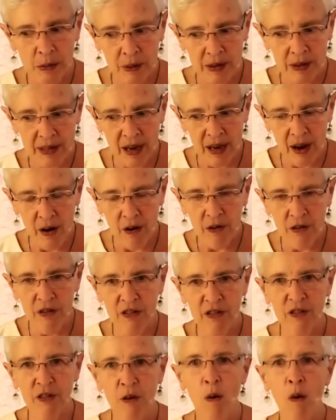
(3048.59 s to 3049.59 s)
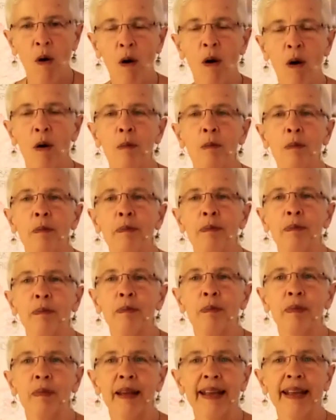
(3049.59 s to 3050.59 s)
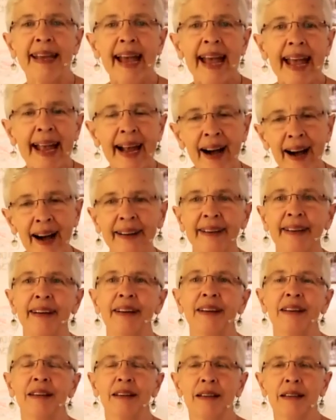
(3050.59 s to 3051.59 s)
without form, chaotic.